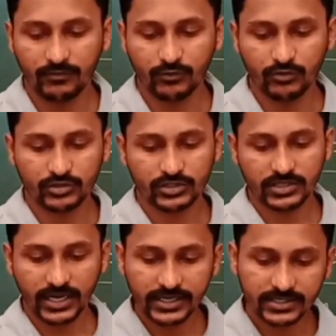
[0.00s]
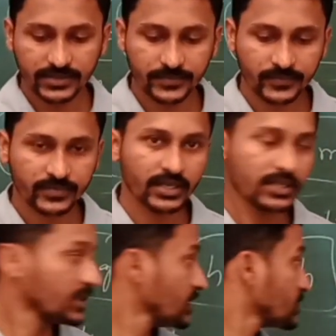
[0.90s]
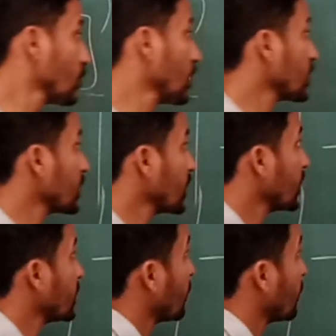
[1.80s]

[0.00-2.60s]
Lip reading: force, right? That is work done in the